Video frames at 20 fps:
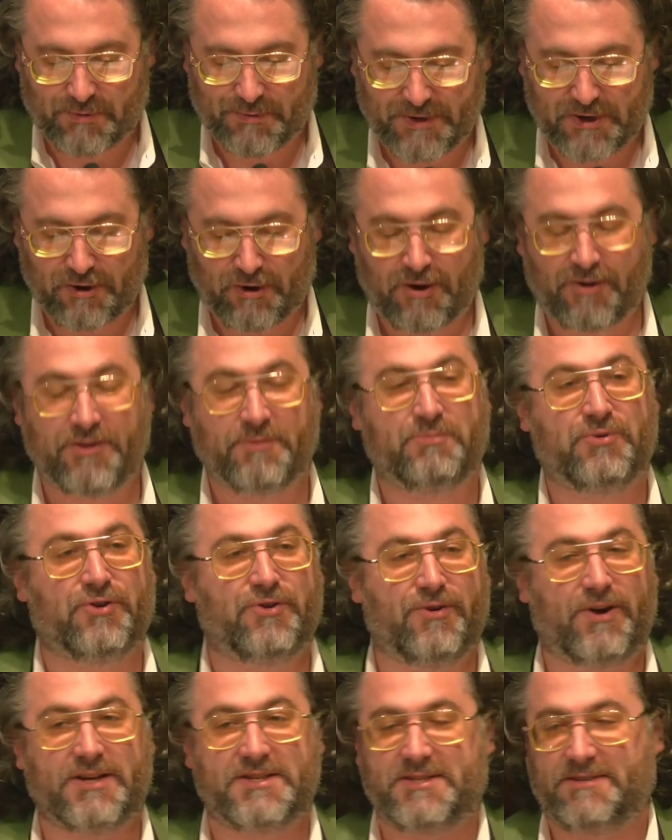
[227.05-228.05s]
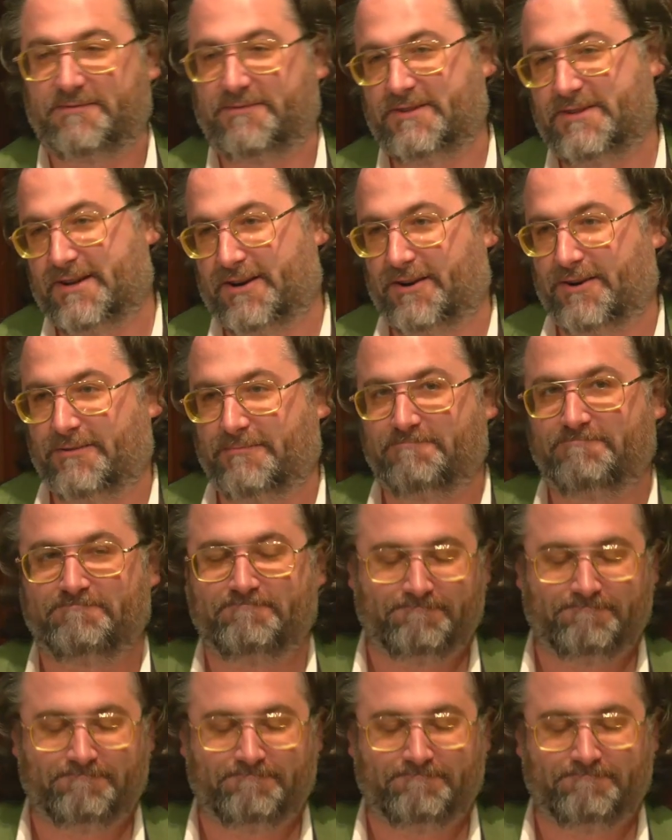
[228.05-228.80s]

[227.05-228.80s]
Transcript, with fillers: what we call the progressive dinner.